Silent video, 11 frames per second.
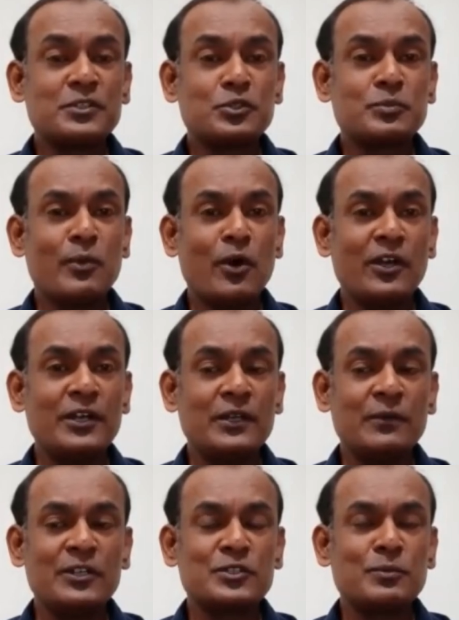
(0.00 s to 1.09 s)
small
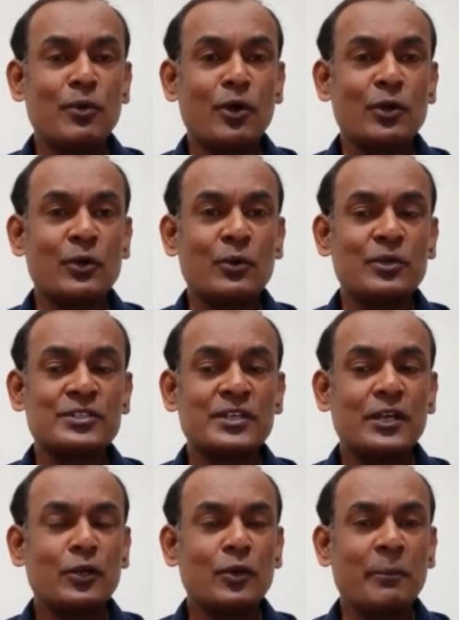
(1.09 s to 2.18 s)
intervals, small goals,
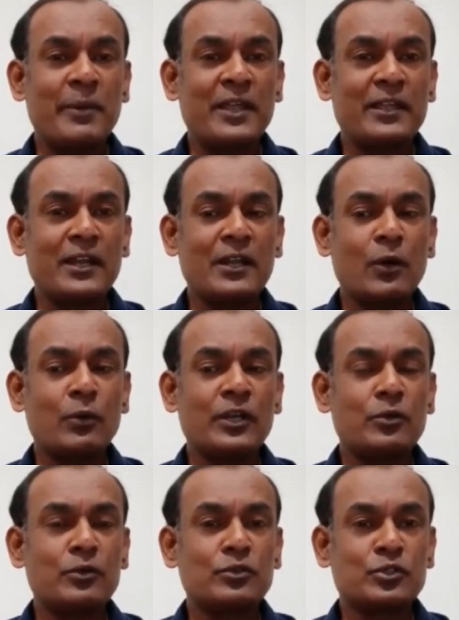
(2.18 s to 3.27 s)
you know, breaking down
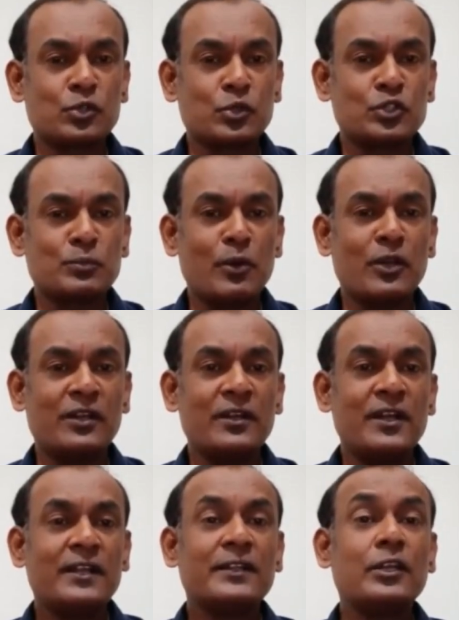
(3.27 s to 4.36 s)
it so
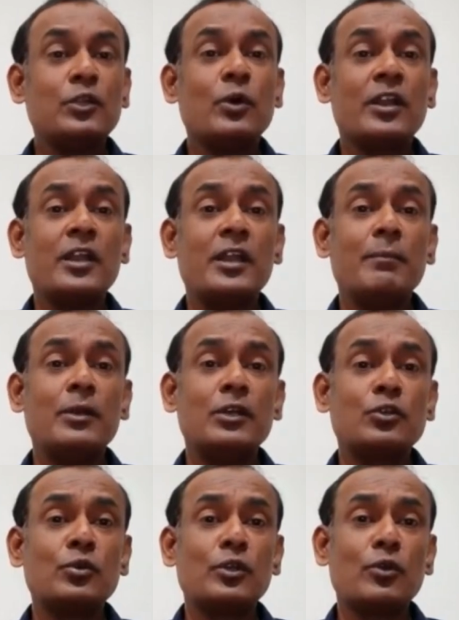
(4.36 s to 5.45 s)
smaller that you are able
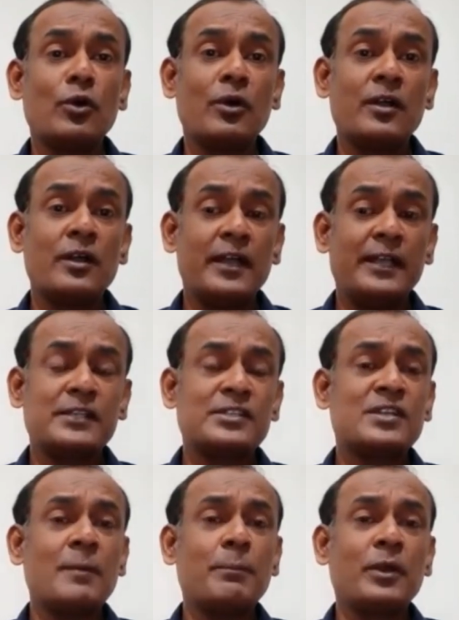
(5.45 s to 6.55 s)
to, you know,
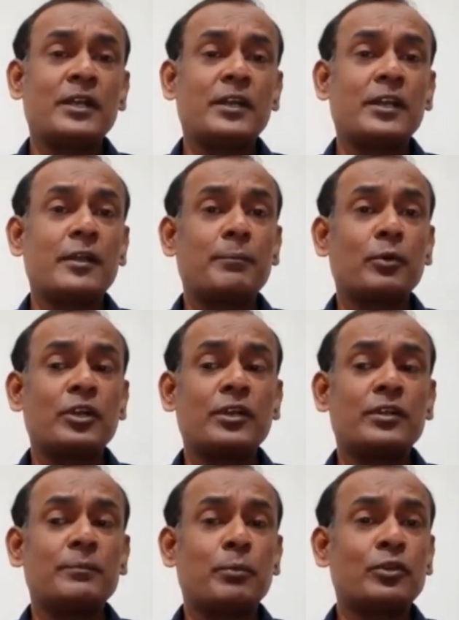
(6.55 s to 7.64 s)
extrapolate it and
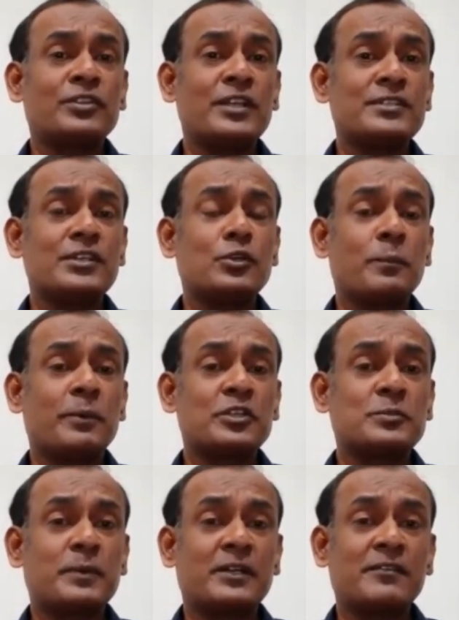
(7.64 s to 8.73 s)
put things into
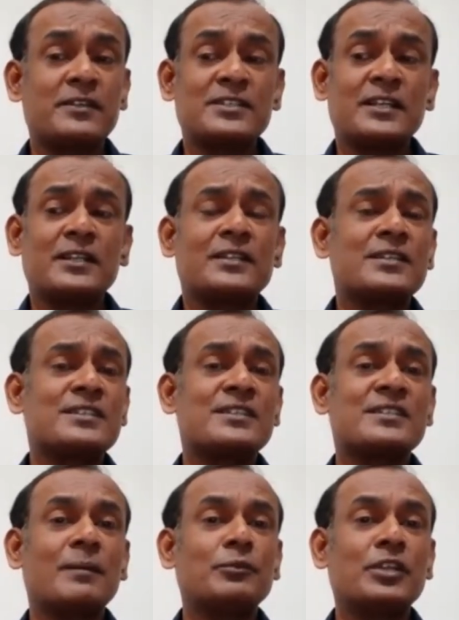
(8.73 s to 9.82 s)
perspective and say that this is
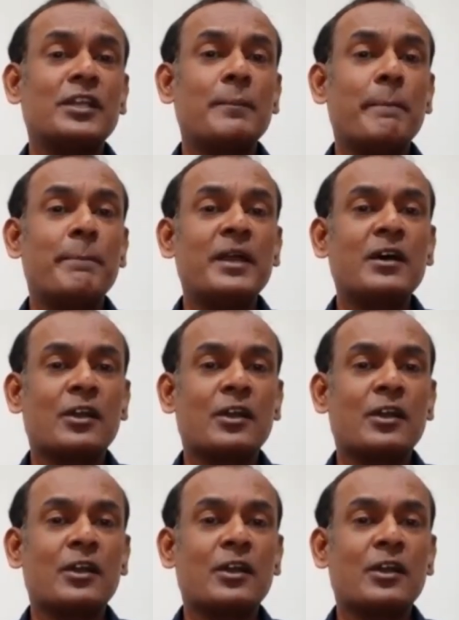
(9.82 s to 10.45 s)
something bigger